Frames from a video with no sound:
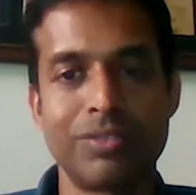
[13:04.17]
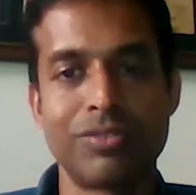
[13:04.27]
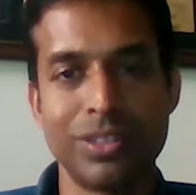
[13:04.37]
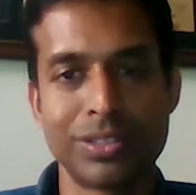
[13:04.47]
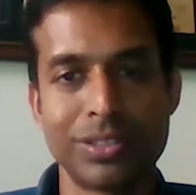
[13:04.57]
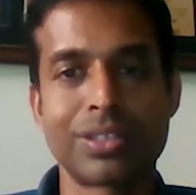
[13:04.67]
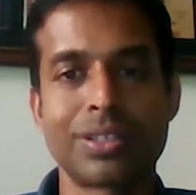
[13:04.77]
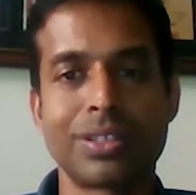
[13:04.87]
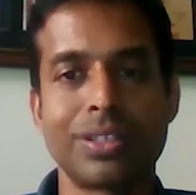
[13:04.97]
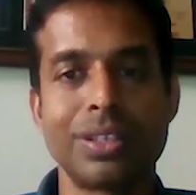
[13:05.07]
side
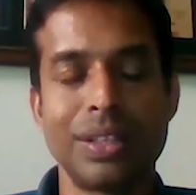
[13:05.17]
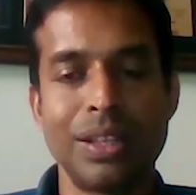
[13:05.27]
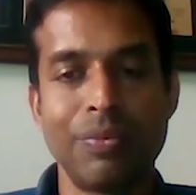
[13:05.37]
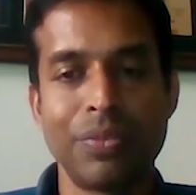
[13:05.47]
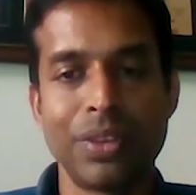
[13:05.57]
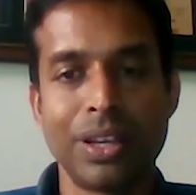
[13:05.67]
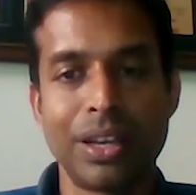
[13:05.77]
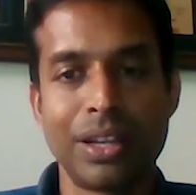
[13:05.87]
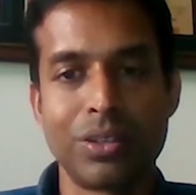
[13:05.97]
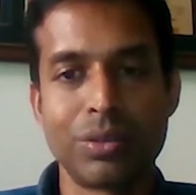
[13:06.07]
first.
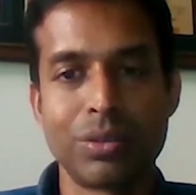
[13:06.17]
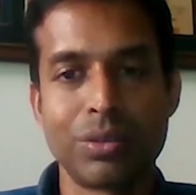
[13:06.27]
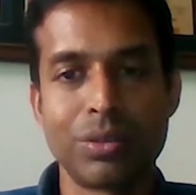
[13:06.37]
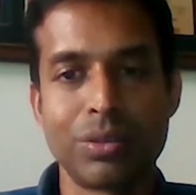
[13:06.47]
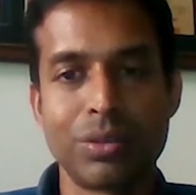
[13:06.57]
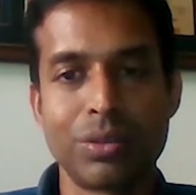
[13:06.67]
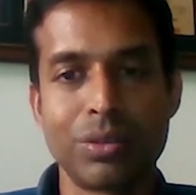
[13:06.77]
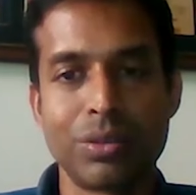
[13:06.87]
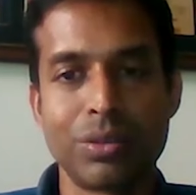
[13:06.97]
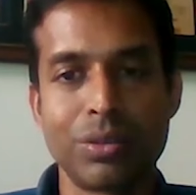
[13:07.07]
And to
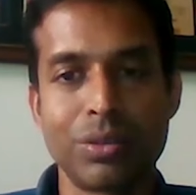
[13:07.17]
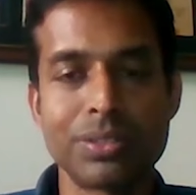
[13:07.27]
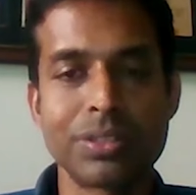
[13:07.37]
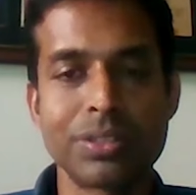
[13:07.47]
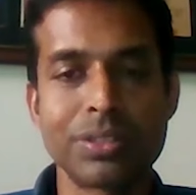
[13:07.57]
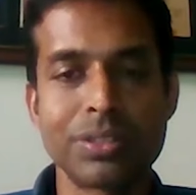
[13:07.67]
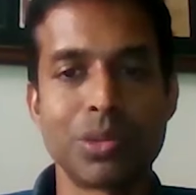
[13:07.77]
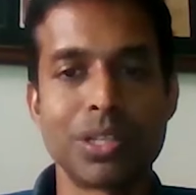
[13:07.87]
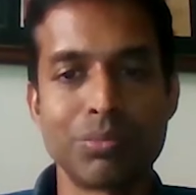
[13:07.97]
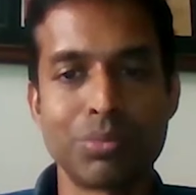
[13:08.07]
keep this in
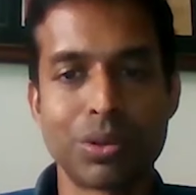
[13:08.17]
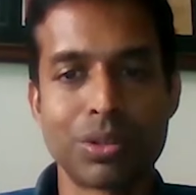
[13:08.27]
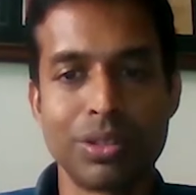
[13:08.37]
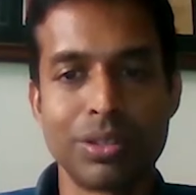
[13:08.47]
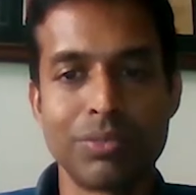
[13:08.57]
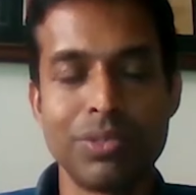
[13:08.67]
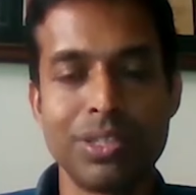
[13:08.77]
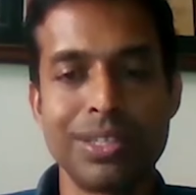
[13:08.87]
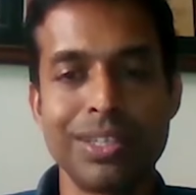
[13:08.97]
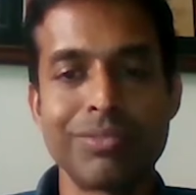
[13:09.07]
perspective is very important.
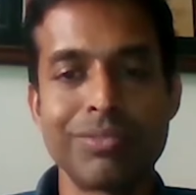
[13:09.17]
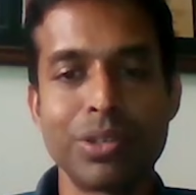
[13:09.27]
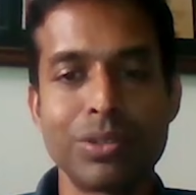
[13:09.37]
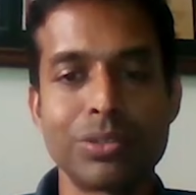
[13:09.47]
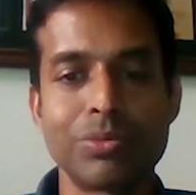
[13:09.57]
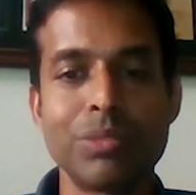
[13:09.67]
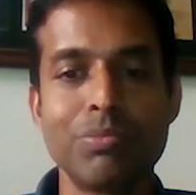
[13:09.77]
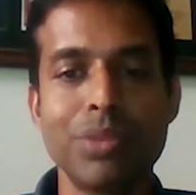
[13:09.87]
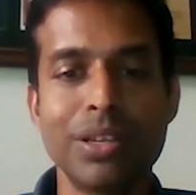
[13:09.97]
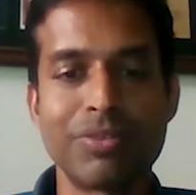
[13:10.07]
We give because
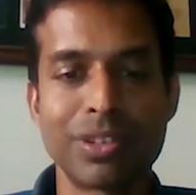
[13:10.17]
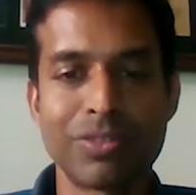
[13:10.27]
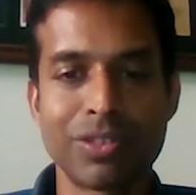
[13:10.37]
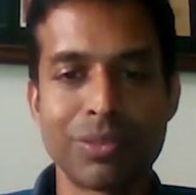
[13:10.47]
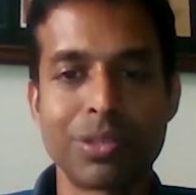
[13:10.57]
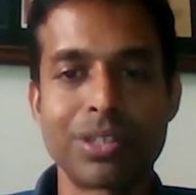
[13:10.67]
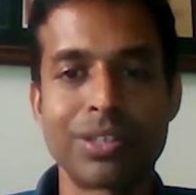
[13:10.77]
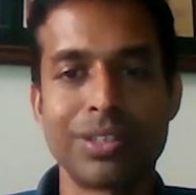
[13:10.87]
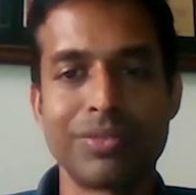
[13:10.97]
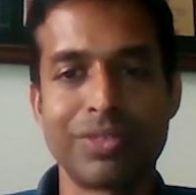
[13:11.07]
we benefit
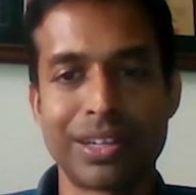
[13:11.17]
from it.